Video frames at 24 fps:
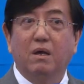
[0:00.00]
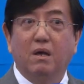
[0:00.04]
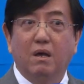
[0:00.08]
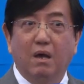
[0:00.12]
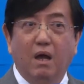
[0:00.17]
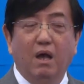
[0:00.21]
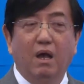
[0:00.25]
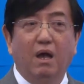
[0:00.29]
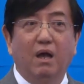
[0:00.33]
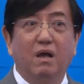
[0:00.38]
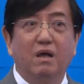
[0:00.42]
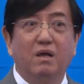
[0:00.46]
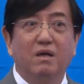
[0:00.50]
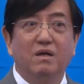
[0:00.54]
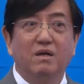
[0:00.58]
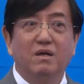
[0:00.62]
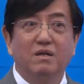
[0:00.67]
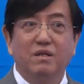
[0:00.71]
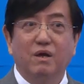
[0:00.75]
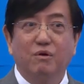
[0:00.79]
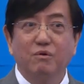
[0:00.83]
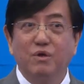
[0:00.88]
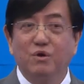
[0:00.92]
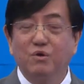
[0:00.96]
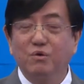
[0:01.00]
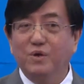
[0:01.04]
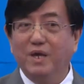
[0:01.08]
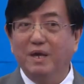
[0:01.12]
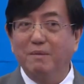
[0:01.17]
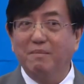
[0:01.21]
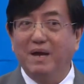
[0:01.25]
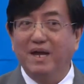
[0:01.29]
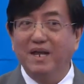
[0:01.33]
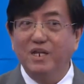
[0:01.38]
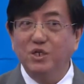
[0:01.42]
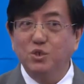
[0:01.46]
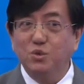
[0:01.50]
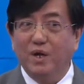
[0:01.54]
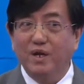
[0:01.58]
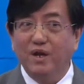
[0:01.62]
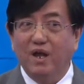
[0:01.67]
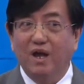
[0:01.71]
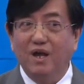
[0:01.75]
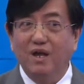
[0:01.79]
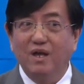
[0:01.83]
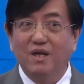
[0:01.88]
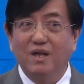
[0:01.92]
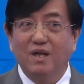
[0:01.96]
Now you look at my this one.
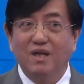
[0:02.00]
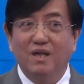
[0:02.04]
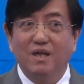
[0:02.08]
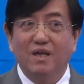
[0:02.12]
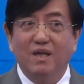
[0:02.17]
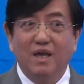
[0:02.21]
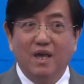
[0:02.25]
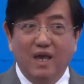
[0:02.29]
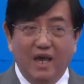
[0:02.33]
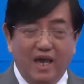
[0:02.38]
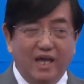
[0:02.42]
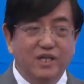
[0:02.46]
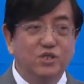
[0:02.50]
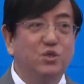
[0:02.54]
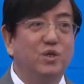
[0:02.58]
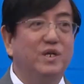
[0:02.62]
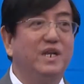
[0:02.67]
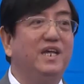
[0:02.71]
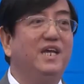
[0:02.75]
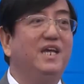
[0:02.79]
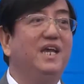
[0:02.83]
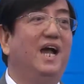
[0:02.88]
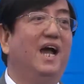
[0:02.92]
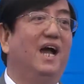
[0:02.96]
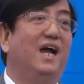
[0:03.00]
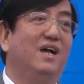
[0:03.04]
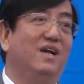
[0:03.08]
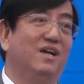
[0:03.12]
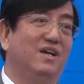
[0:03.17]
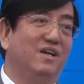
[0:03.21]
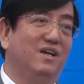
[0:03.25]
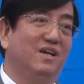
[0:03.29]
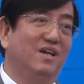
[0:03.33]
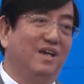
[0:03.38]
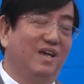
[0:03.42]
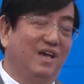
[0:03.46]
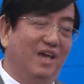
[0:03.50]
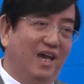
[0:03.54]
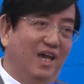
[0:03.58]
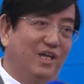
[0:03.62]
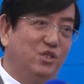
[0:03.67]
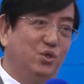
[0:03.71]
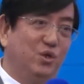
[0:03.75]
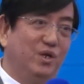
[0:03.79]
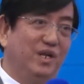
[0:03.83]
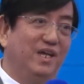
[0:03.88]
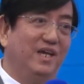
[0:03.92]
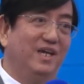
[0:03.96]
Actually,
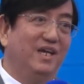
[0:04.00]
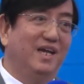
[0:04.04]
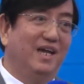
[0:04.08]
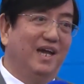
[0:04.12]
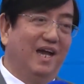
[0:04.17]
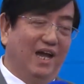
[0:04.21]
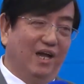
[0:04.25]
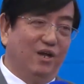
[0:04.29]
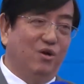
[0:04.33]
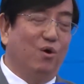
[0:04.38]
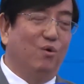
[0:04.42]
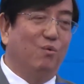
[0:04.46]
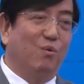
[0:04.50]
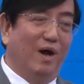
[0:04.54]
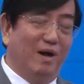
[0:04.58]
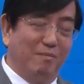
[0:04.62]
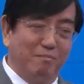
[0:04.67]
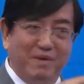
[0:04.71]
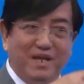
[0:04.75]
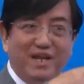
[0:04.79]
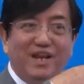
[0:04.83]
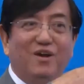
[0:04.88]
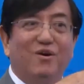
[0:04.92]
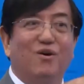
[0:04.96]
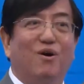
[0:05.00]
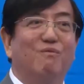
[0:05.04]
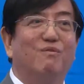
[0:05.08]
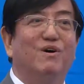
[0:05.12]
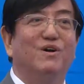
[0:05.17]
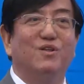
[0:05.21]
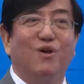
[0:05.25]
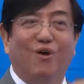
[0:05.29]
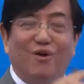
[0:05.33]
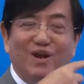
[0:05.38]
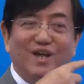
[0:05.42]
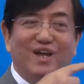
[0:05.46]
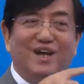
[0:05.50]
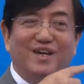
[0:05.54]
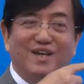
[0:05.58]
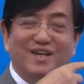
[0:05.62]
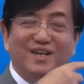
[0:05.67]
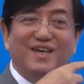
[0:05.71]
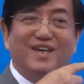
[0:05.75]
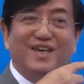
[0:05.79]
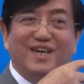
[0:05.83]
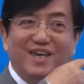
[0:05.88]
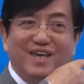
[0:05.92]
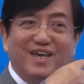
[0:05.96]
I got $1 million
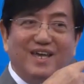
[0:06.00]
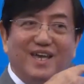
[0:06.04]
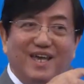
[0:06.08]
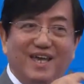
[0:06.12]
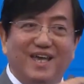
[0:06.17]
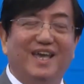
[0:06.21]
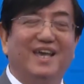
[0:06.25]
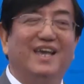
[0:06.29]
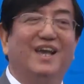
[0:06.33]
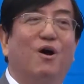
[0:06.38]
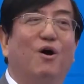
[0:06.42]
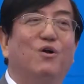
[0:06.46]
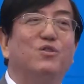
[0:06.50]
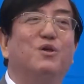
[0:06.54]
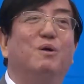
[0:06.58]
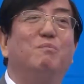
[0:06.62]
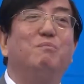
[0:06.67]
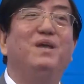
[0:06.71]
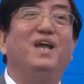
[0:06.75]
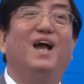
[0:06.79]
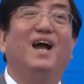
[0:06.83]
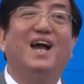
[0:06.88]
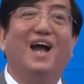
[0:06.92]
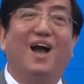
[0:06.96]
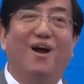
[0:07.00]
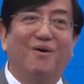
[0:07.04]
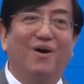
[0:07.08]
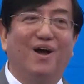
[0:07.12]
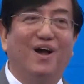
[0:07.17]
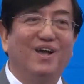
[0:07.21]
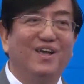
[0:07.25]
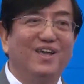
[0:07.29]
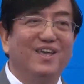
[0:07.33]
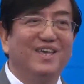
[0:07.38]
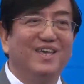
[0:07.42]
in Atomy account.